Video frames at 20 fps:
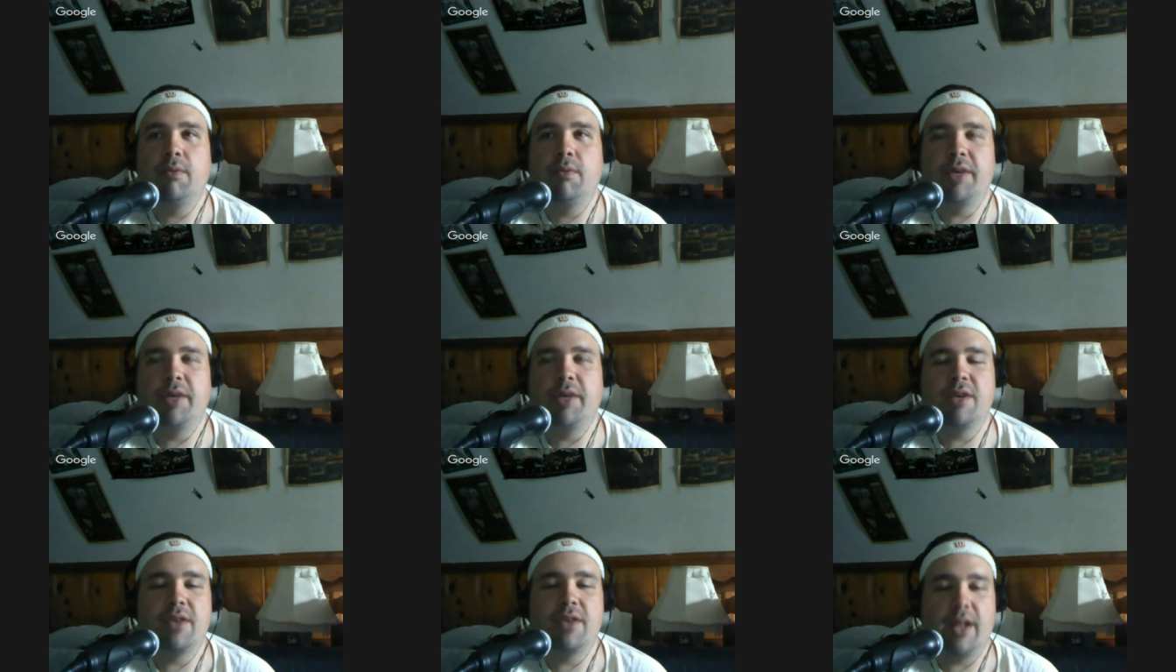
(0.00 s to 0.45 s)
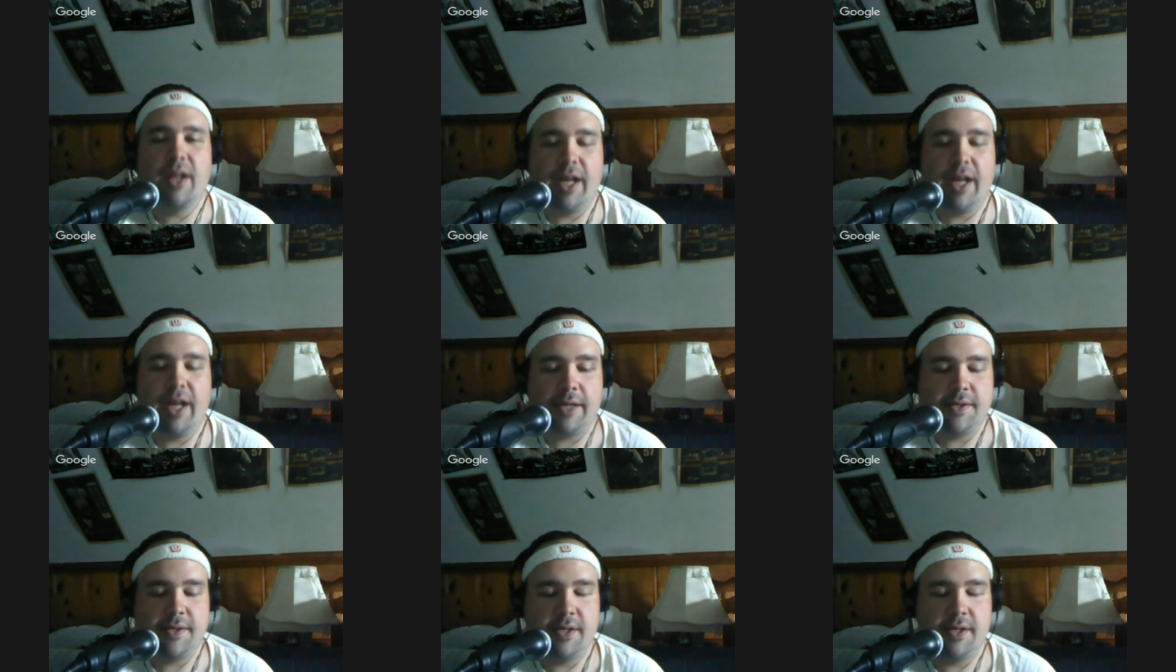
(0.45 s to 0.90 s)
when we go to
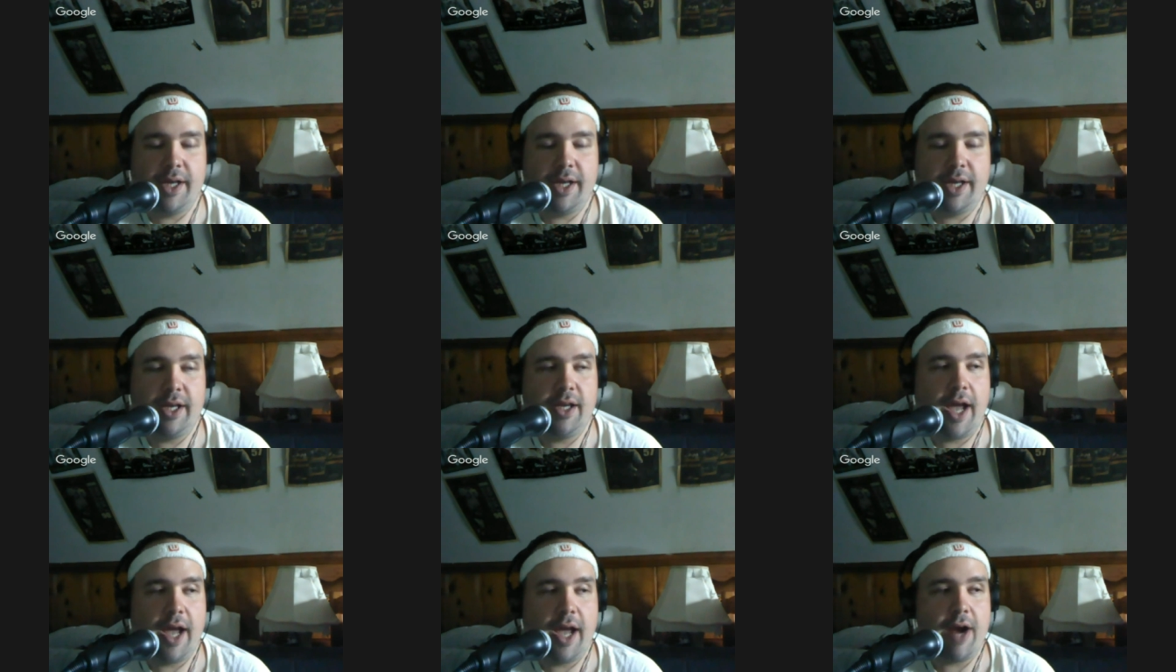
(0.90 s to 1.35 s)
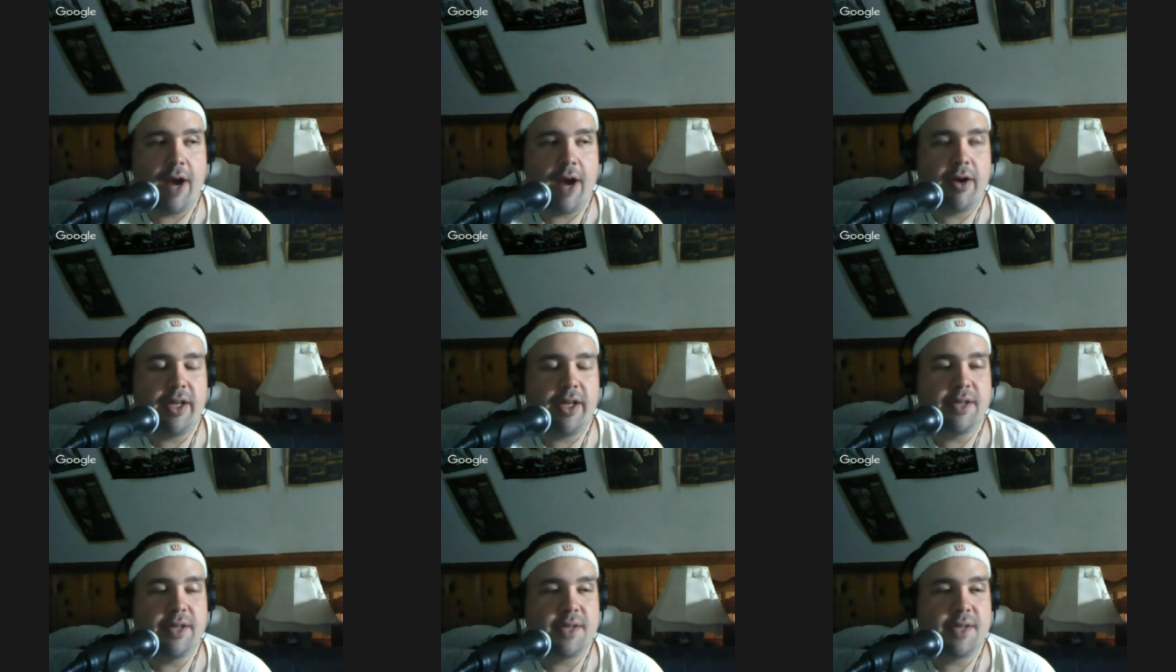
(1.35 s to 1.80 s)
the next day,
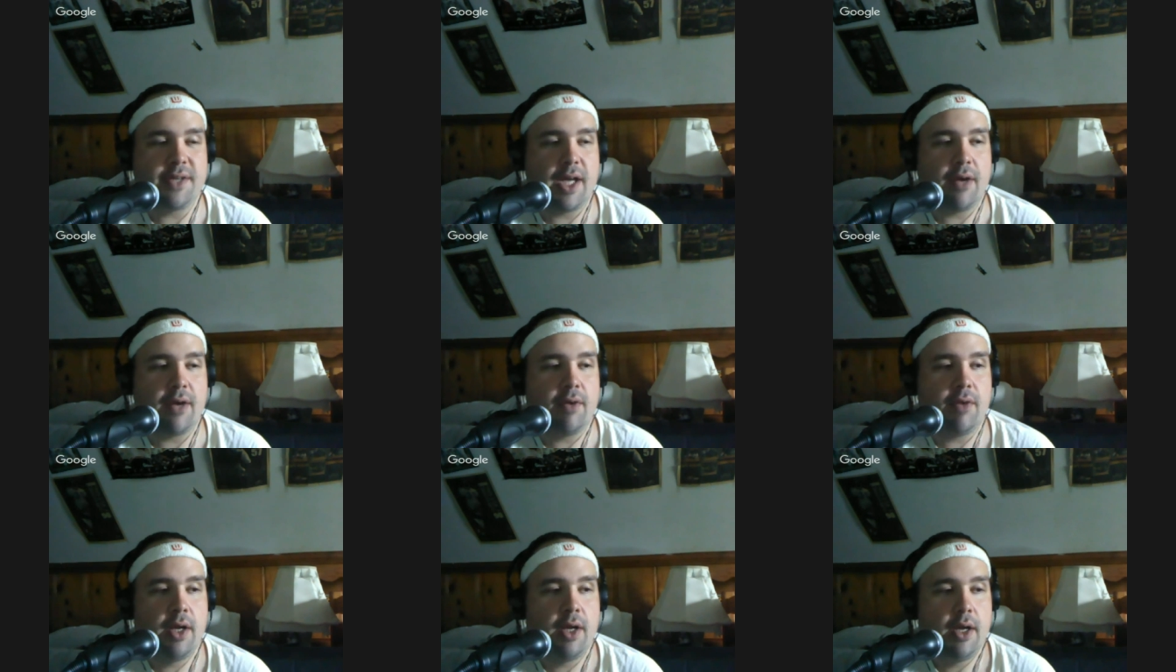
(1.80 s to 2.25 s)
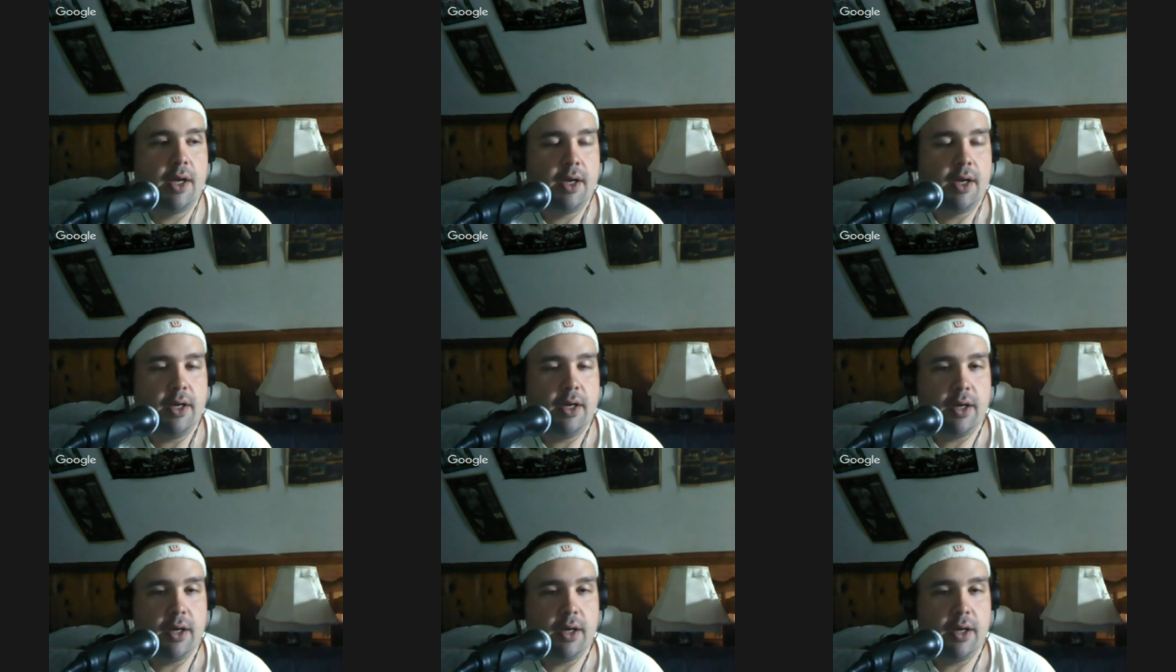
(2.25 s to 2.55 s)
Harry is now